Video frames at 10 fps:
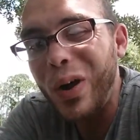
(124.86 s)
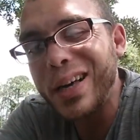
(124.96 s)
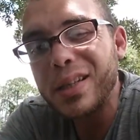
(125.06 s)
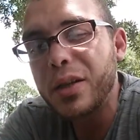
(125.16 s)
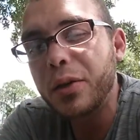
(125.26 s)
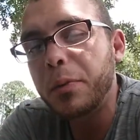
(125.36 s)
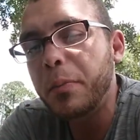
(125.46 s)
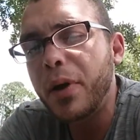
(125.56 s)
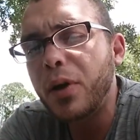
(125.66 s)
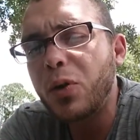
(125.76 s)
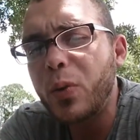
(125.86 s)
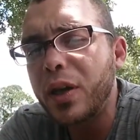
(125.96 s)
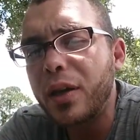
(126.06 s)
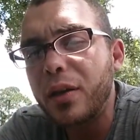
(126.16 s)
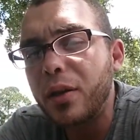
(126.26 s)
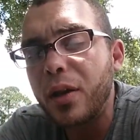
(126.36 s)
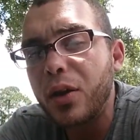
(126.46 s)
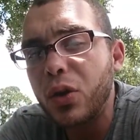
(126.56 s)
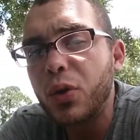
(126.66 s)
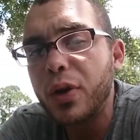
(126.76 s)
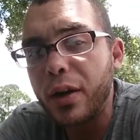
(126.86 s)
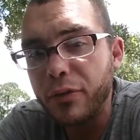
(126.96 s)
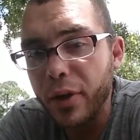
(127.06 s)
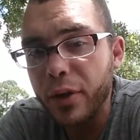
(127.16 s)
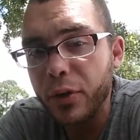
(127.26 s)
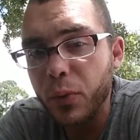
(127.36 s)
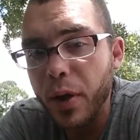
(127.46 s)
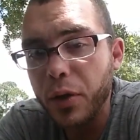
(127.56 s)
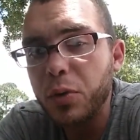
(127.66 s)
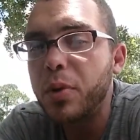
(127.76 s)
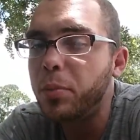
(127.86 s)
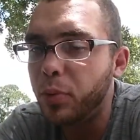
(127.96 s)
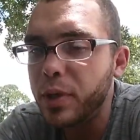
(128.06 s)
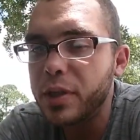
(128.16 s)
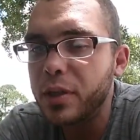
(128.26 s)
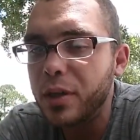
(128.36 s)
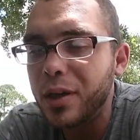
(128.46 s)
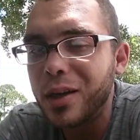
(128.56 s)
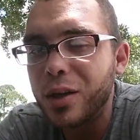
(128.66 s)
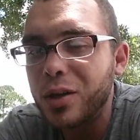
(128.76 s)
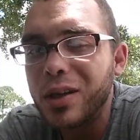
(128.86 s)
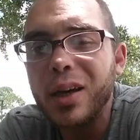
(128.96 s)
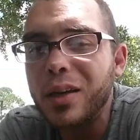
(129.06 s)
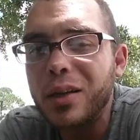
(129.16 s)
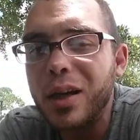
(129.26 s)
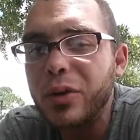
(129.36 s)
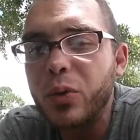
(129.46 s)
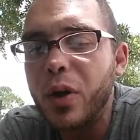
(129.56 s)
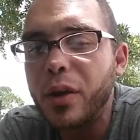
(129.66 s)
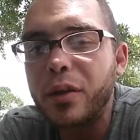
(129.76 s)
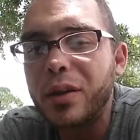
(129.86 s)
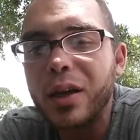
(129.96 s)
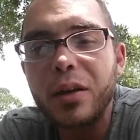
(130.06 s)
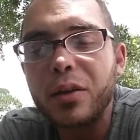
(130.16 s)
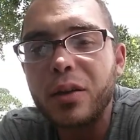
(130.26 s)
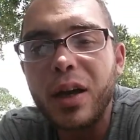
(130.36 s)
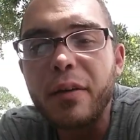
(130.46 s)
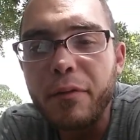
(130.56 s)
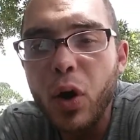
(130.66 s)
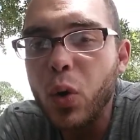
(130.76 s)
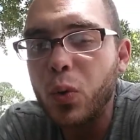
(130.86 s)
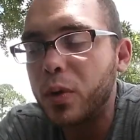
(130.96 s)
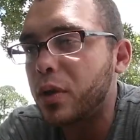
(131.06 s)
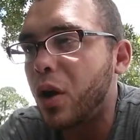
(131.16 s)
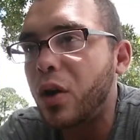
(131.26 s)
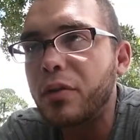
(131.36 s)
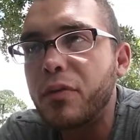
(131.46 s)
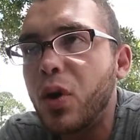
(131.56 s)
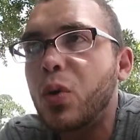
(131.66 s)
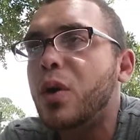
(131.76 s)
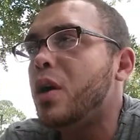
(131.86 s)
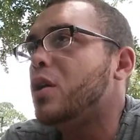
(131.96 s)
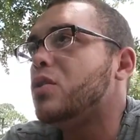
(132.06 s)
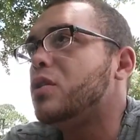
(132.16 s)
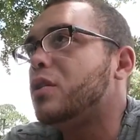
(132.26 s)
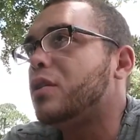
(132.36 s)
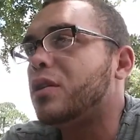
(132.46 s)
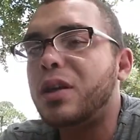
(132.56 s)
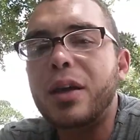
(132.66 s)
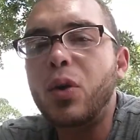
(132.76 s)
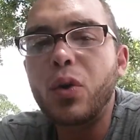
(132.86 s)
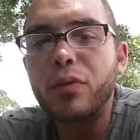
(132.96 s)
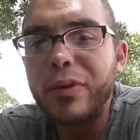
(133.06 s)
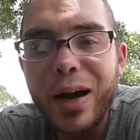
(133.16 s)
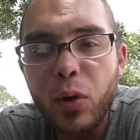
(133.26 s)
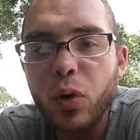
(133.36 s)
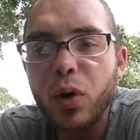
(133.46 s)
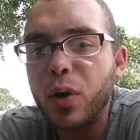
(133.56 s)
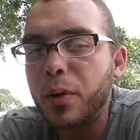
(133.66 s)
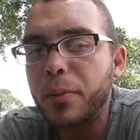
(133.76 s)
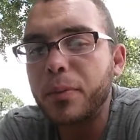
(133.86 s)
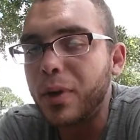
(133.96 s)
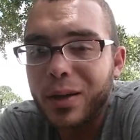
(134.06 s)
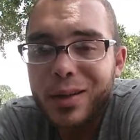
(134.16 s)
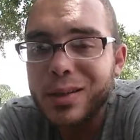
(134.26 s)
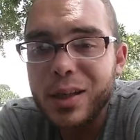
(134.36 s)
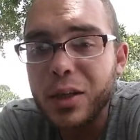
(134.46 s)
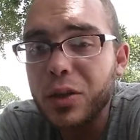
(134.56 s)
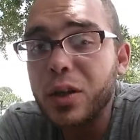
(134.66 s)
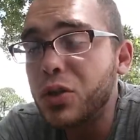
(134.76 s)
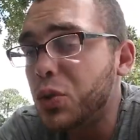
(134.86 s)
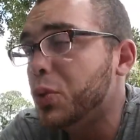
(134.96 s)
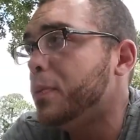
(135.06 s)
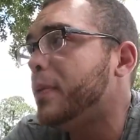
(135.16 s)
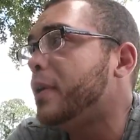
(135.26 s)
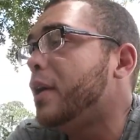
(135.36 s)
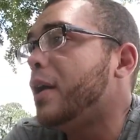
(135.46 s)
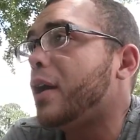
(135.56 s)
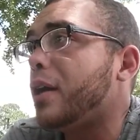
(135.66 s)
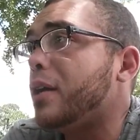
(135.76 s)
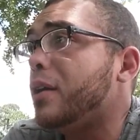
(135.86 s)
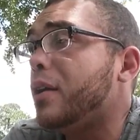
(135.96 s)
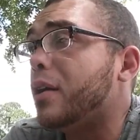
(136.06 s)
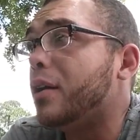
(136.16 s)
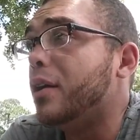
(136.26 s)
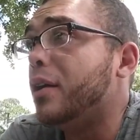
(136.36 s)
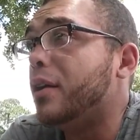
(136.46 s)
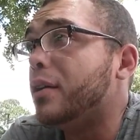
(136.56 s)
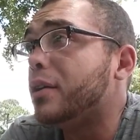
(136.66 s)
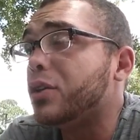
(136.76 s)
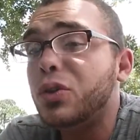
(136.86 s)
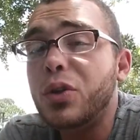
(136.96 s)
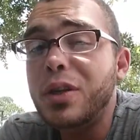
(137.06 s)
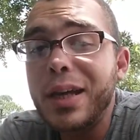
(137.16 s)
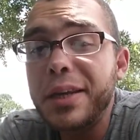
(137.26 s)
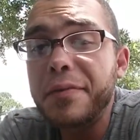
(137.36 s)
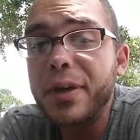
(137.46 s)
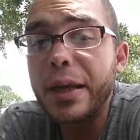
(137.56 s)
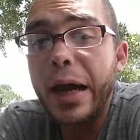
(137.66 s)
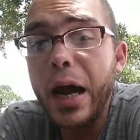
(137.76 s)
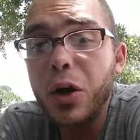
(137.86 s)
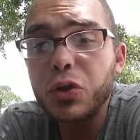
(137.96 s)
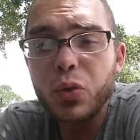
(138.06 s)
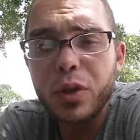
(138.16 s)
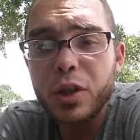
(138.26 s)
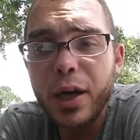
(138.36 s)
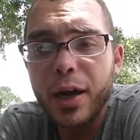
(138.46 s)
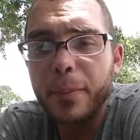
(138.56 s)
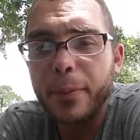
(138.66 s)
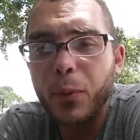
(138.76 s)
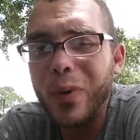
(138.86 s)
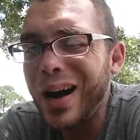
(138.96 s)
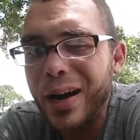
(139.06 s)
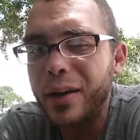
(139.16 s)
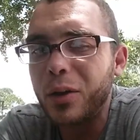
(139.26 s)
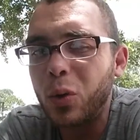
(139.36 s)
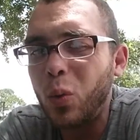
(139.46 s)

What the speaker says: Why is it here in America we can't, you got a felony on your record, you've been in prison, you can't do nothing, you can't vote, hardly vote, you can't own a firearm, not saying you to, but hey, you can't even get a house or a job. Why